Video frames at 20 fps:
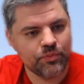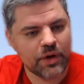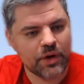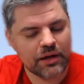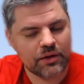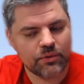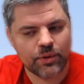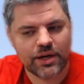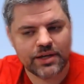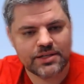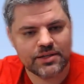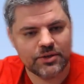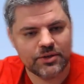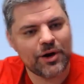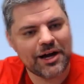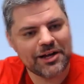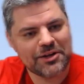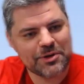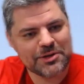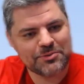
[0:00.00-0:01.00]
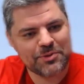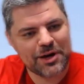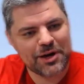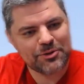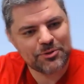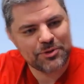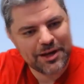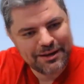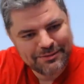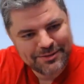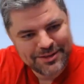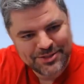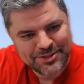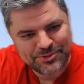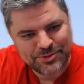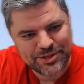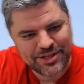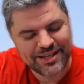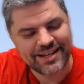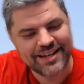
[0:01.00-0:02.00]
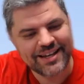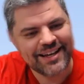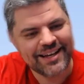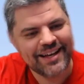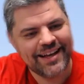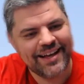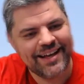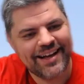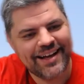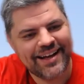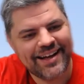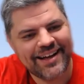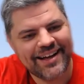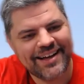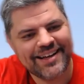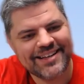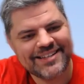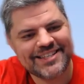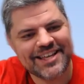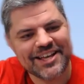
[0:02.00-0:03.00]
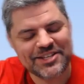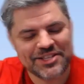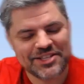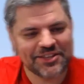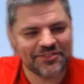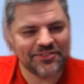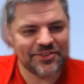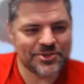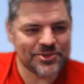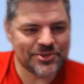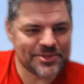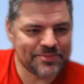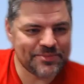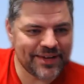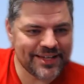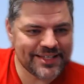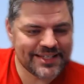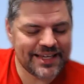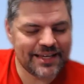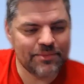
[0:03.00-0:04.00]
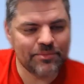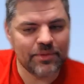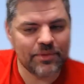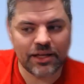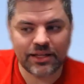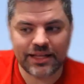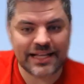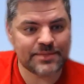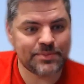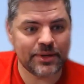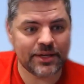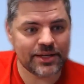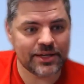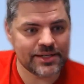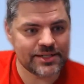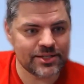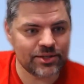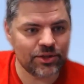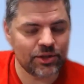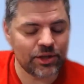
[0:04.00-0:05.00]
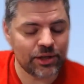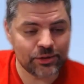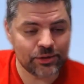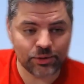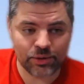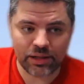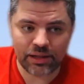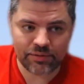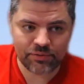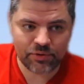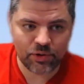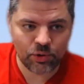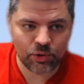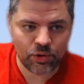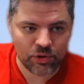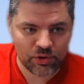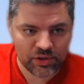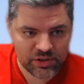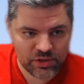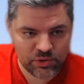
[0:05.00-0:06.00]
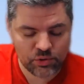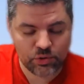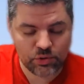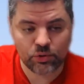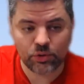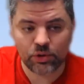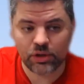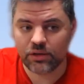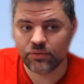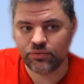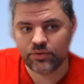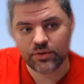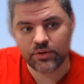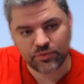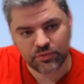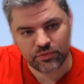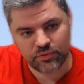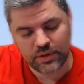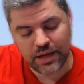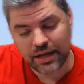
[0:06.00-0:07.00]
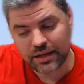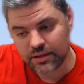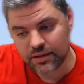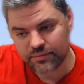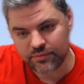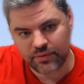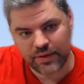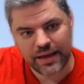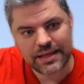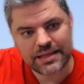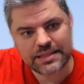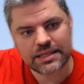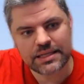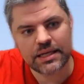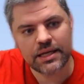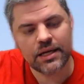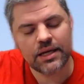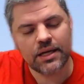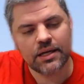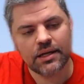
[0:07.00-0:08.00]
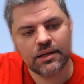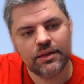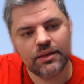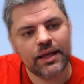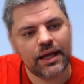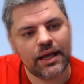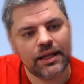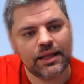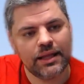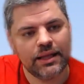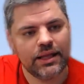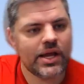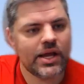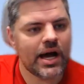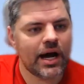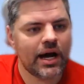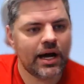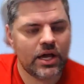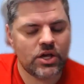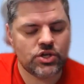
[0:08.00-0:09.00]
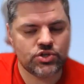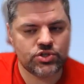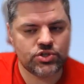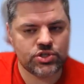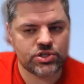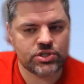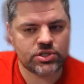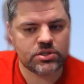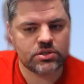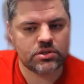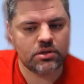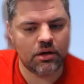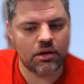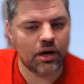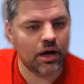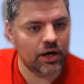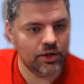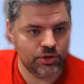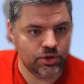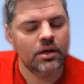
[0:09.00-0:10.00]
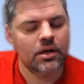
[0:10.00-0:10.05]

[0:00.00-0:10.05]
Otherwise, why do I have these 3 sales individuals in my team? That's because they do a lot of cold calling, they do a lot of different other things that an AI agent just can't.